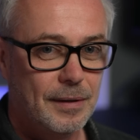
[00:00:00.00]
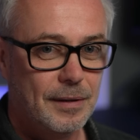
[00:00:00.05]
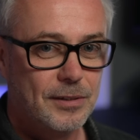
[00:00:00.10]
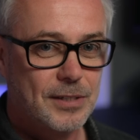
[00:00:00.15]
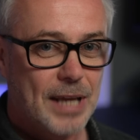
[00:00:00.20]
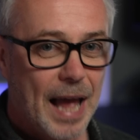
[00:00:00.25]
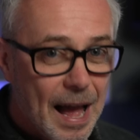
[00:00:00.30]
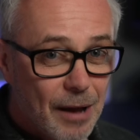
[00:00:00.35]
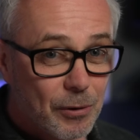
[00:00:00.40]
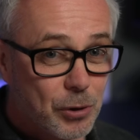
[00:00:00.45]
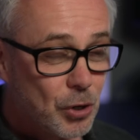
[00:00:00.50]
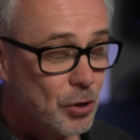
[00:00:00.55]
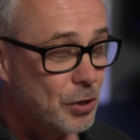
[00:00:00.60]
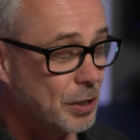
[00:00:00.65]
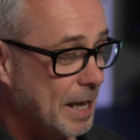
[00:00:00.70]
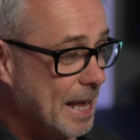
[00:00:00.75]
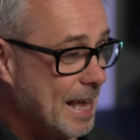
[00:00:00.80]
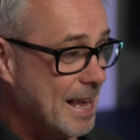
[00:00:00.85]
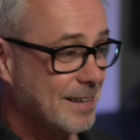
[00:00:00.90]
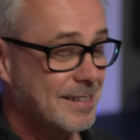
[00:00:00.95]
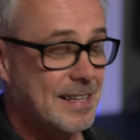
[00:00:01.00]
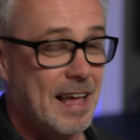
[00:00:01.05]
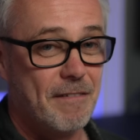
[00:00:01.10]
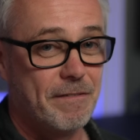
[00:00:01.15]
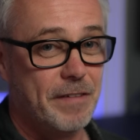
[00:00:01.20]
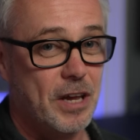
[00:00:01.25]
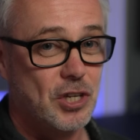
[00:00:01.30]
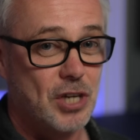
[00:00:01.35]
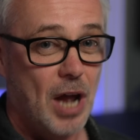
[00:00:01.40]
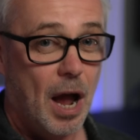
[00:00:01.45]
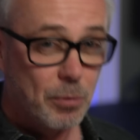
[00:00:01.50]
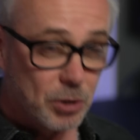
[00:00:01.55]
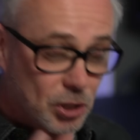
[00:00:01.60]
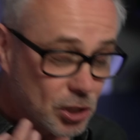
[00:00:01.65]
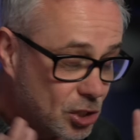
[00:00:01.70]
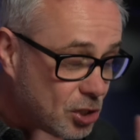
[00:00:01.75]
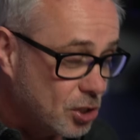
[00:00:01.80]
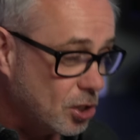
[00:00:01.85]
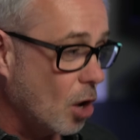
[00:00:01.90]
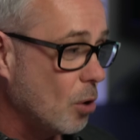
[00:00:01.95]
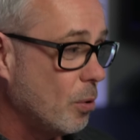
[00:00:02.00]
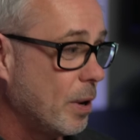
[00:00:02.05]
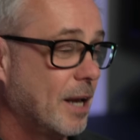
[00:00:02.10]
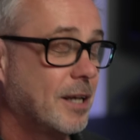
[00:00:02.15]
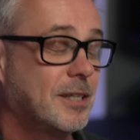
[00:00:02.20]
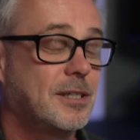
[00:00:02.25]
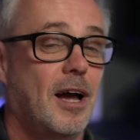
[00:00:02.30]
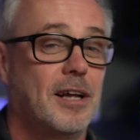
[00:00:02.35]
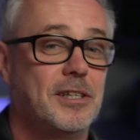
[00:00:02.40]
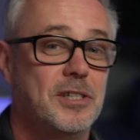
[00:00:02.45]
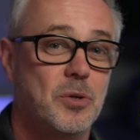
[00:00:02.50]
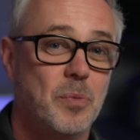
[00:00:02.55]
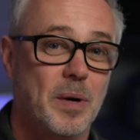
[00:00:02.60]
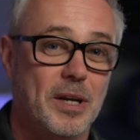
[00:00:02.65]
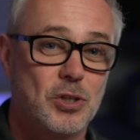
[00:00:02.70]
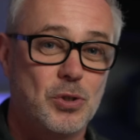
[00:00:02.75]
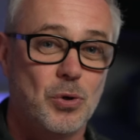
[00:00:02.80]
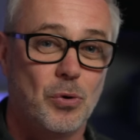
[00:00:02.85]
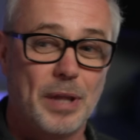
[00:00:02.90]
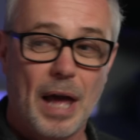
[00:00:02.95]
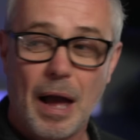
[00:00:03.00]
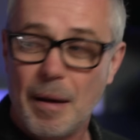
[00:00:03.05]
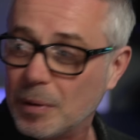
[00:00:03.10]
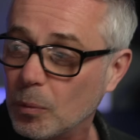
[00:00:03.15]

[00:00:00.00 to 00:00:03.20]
So how good is that feature? I was so excited when I saw that.